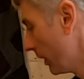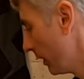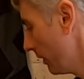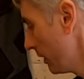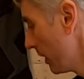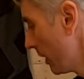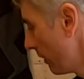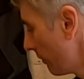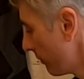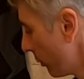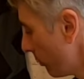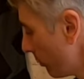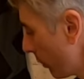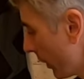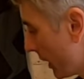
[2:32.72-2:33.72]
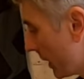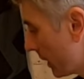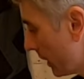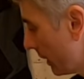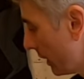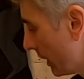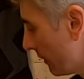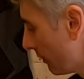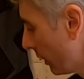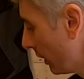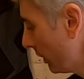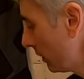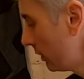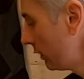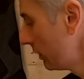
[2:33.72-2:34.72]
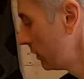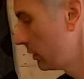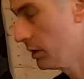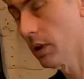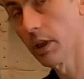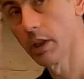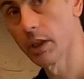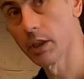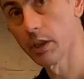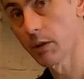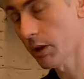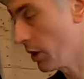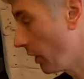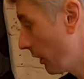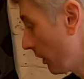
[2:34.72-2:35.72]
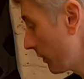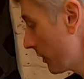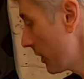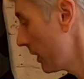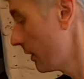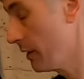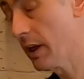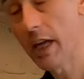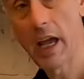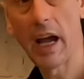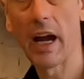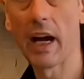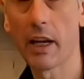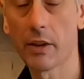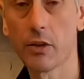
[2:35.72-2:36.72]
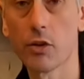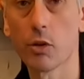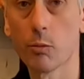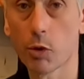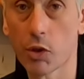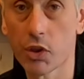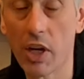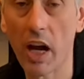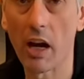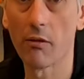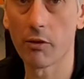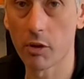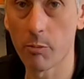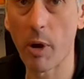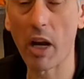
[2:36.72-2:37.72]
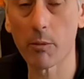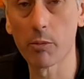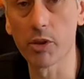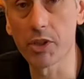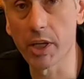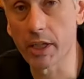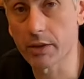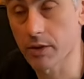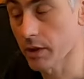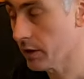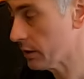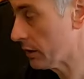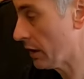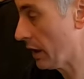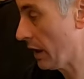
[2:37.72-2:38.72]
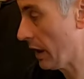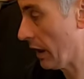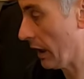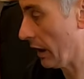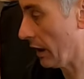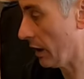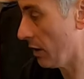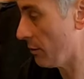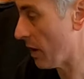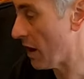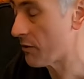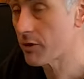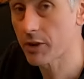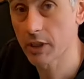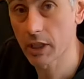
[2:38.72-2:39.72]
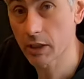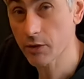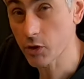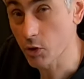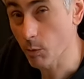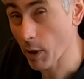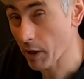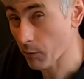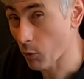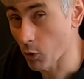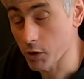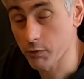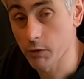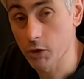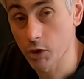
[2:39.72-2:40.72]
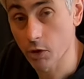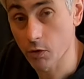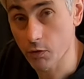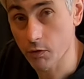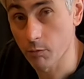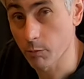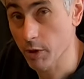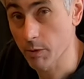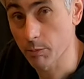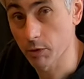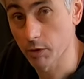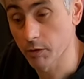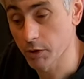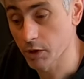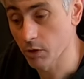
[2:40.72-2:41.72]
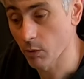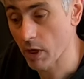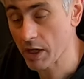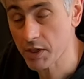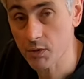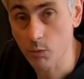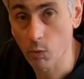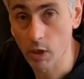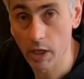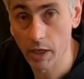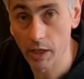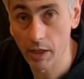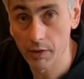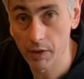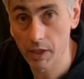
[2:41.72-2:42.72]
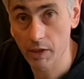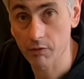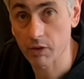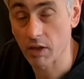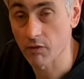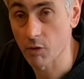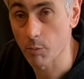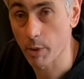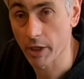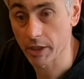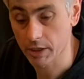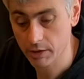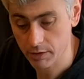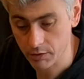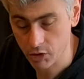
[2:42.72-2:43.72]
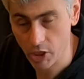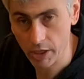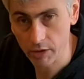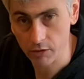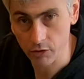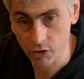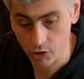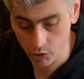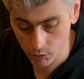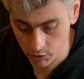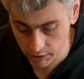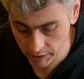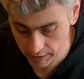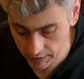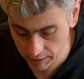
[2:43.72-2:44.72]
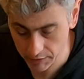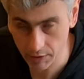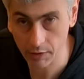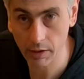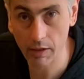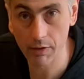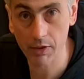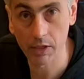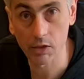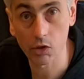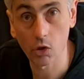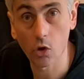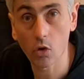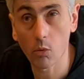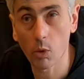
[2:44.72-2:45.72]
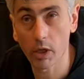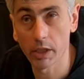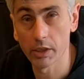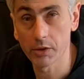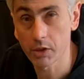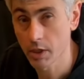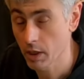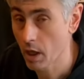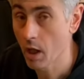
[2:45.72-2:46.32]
a front brake lever guard, and you must have a back protector. Everything else, you might watch videos from people in the US where they have to have the bikes checked and scrutineered and their things lock wired.